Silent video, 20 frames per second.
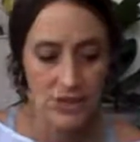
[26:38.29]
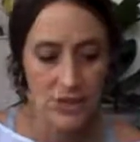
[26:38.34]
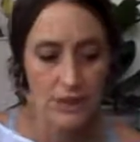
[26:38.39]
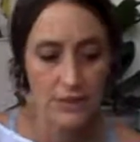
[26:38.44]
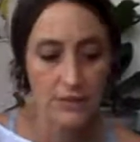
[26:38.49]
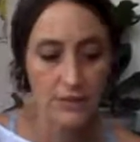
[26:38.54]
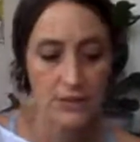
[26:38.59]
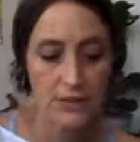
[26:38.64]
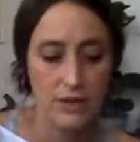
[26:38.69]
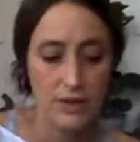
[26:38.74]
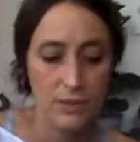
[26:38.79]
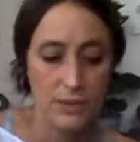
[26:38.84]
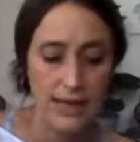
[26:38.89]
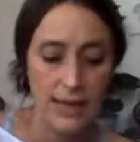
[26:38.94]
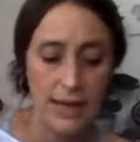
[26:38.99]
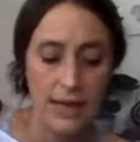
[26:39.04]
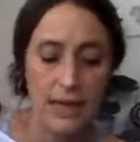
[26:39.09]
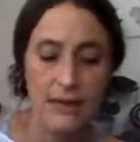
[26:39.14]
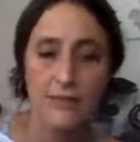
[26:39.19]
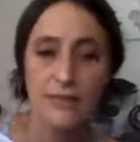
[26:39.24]
even though we
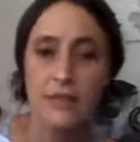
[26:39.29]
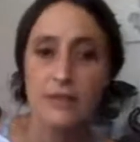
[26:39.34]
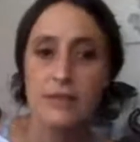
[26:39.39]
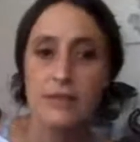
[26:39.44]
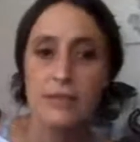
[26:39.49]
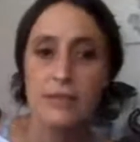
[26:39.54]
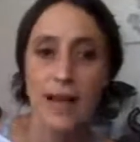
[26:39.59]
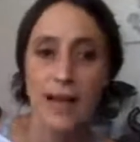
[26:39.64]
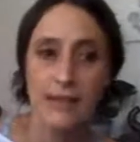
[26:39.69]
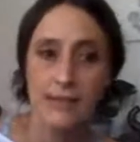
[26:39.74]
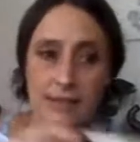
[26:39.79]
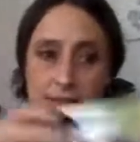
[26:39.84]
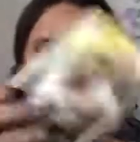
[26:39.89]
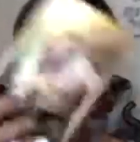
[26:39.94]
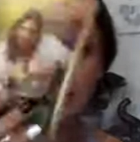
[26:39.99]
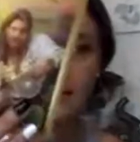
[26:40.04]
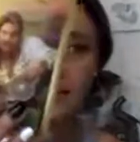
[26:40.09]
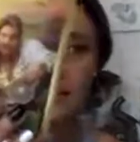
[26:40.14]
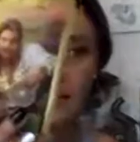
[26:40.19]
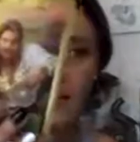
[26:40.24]
have this
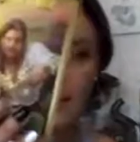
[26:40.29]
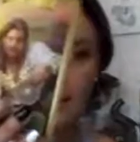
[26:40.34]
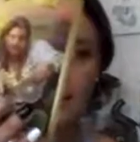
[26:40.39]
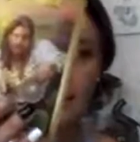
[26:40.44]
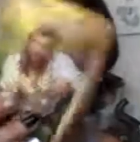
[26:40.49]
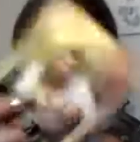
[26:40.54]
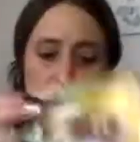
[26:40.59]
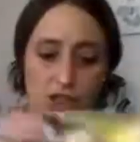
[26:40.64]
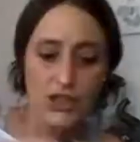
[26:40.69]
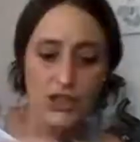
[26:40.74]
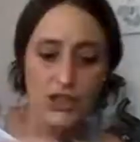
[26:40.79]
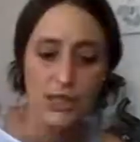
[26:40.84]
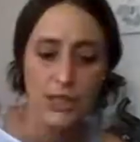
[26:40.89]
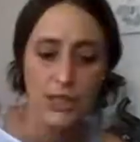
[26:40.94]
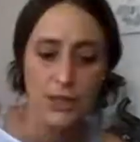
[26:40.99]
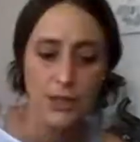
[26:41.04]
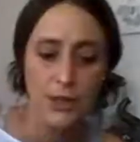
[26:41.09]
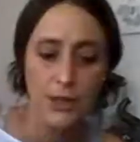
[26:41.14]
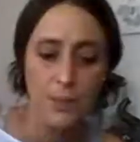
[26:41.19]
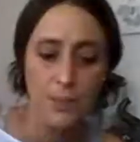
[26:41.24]
masculine energy
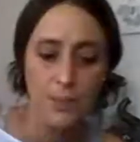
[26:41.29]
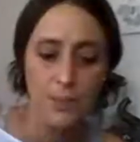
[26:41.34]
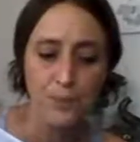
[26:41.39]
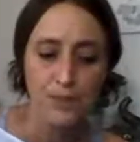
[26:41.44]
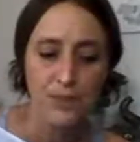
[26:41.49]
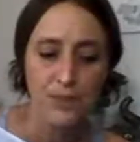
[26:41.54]
here,